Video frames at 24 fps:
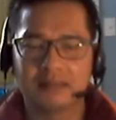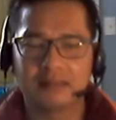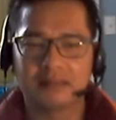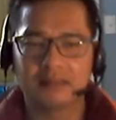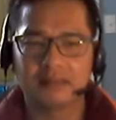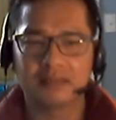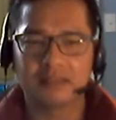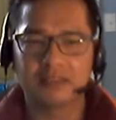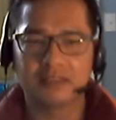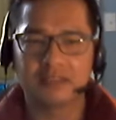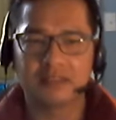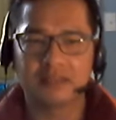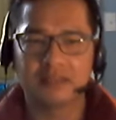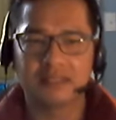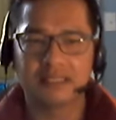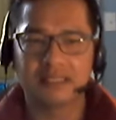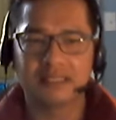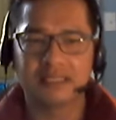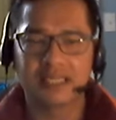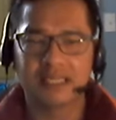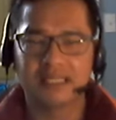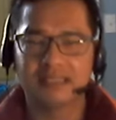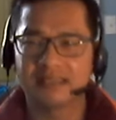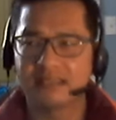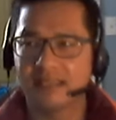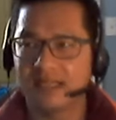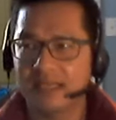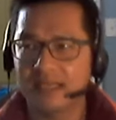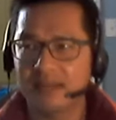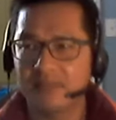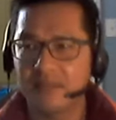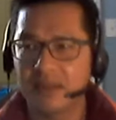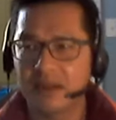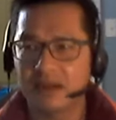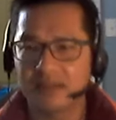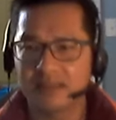to suggest that
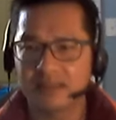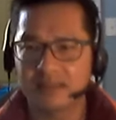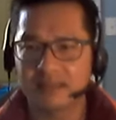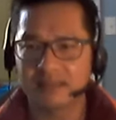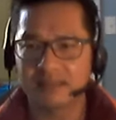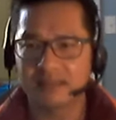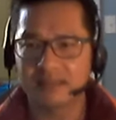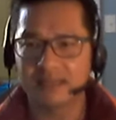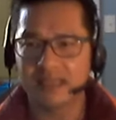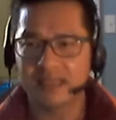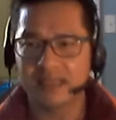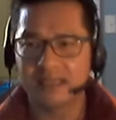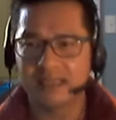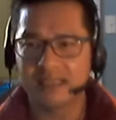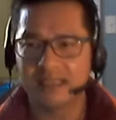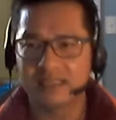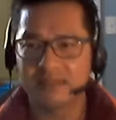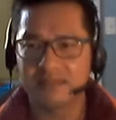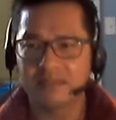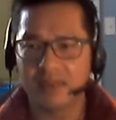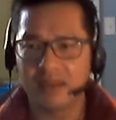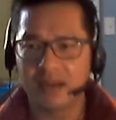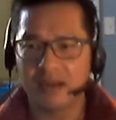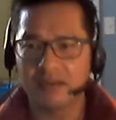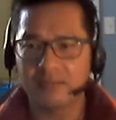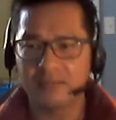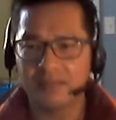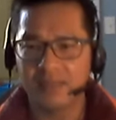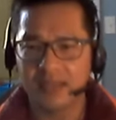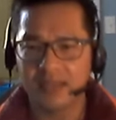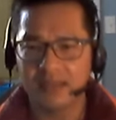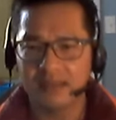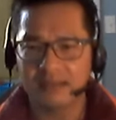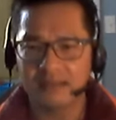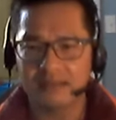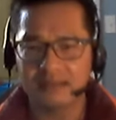American society is
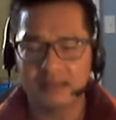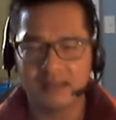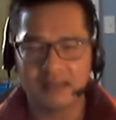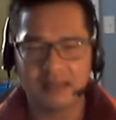merit-based